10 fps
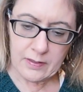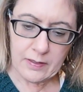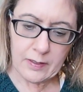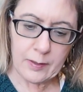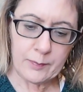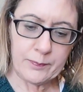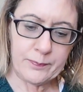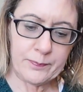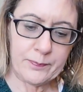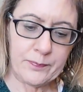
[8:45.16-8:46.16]
um,
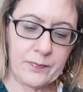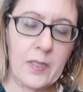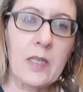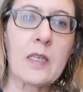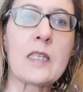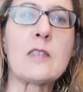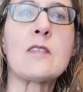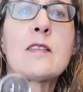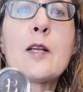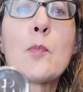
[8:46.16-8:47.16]
it
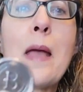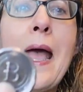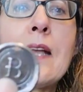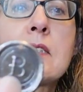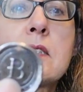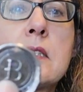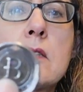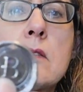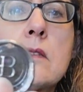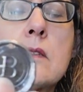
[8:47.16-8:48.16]
looks like a bag
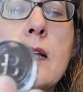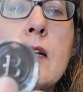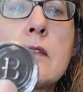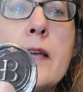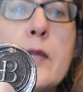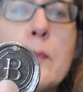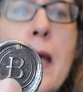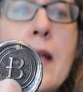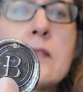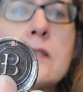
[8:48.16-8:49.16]
seal, like a lead bag